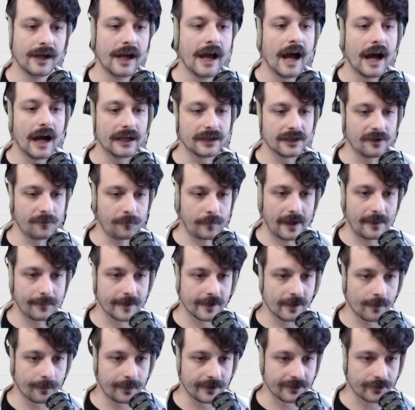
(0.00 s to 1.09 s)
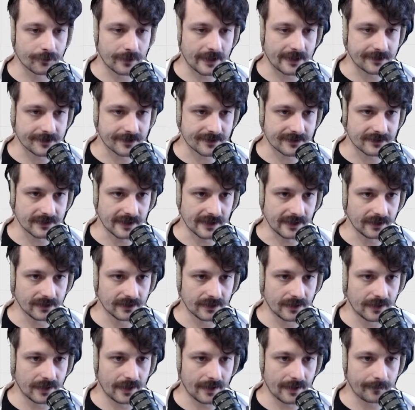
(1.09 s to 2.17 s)
I love popping up in the registry
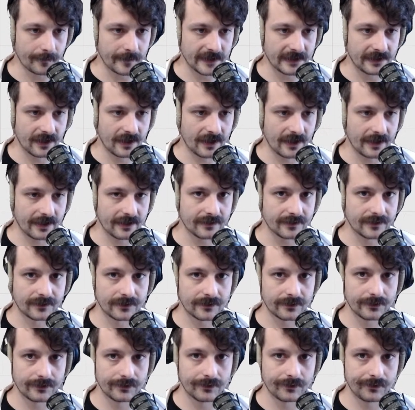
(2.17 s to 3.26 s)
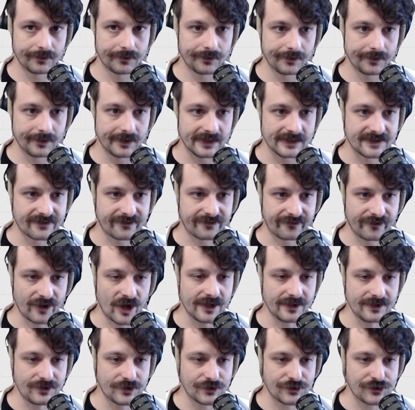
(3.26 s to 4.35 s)
because it's
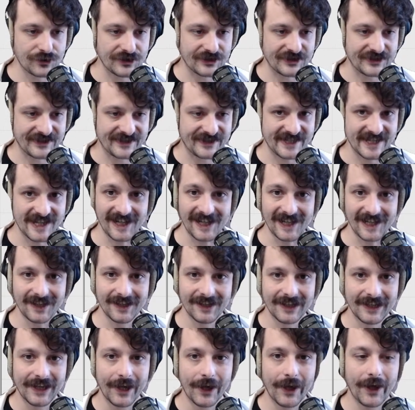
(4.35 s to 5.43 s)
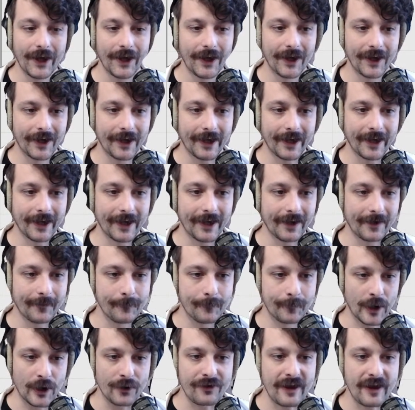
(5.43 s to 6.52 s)
fun to just see
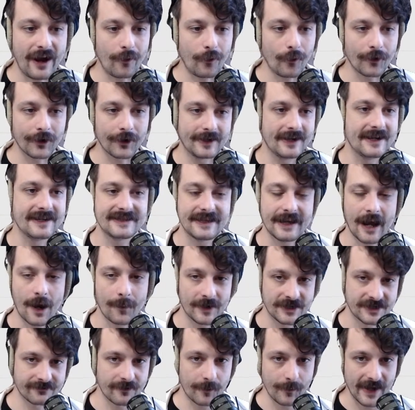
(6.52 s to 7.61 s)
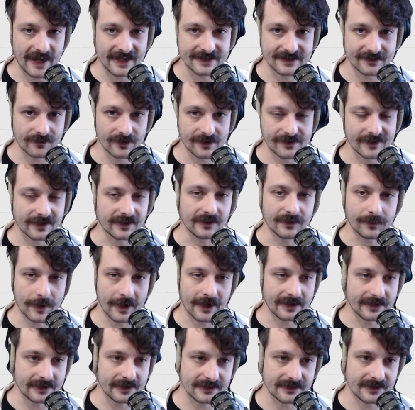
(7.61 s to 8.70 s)
both how organized and how much of a mess everything is
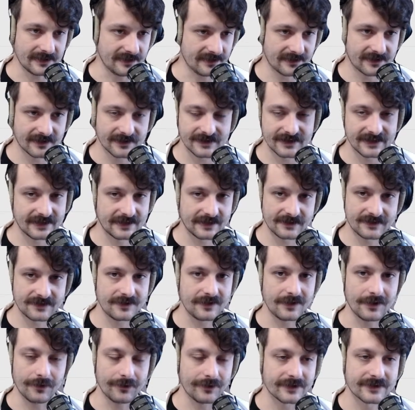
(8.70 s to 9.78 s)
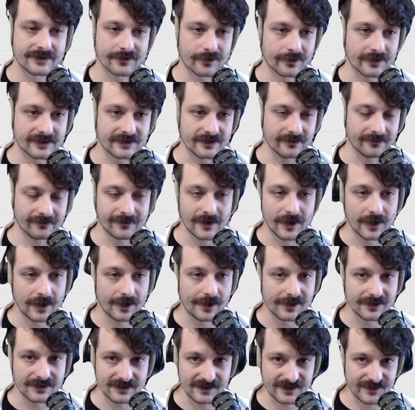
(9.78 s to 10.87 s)
behind the scenes. Because this is, the source of
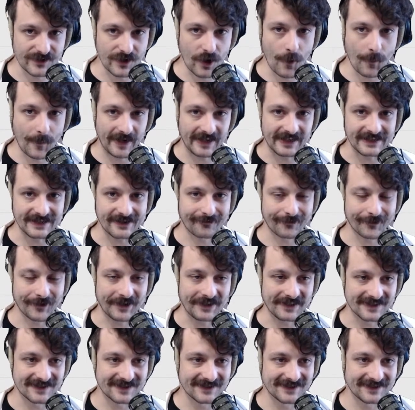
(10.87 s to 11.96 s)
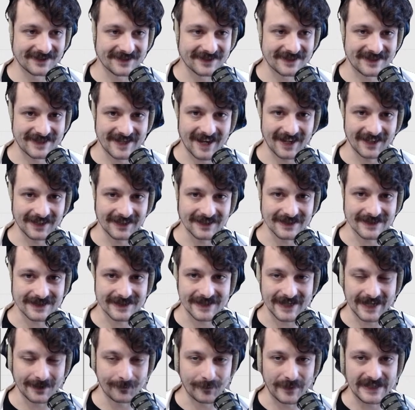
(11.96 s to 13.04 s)
so many different settings
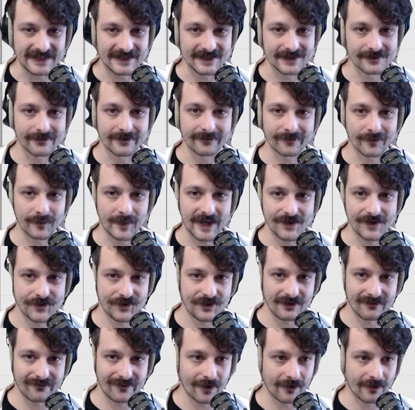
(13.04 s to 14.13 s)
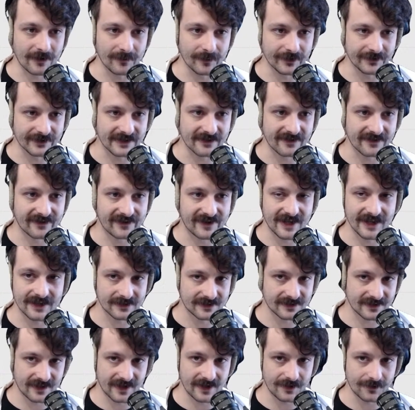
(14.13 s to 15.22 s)
and pieces of information and variables and
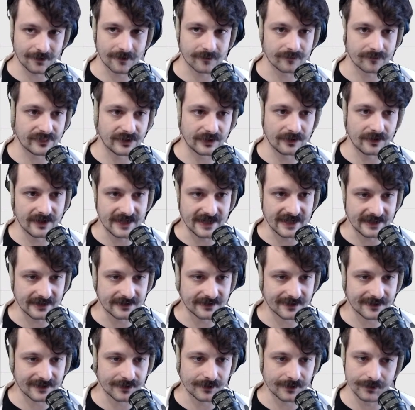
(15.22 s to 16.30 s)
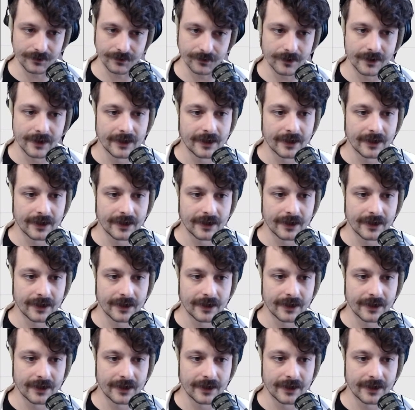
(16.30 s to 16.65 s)
things that your computer needs to